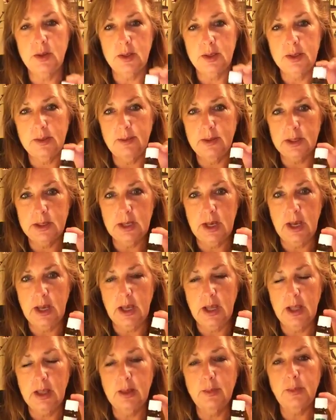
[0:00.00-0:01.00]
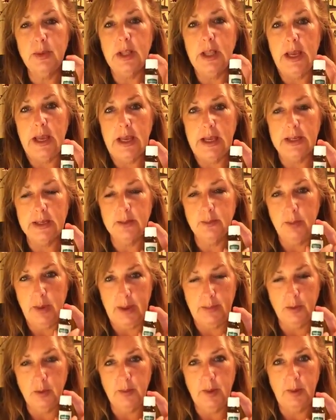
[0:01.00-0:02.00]
This smells like the plant
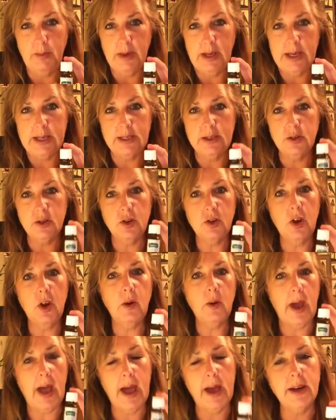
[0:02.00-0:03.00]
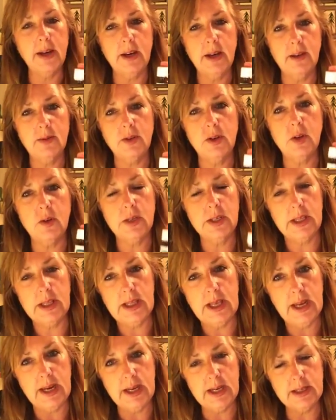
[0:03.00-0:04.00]
peppermint because there's no additives, no
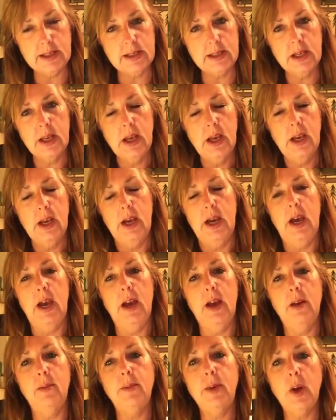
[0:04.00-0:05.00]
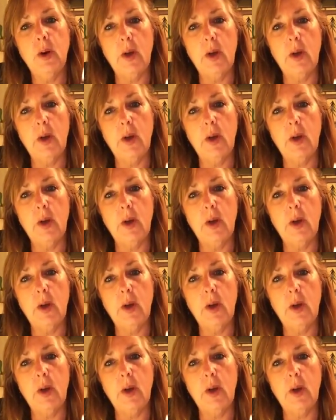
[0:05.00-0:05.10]
synthetics, no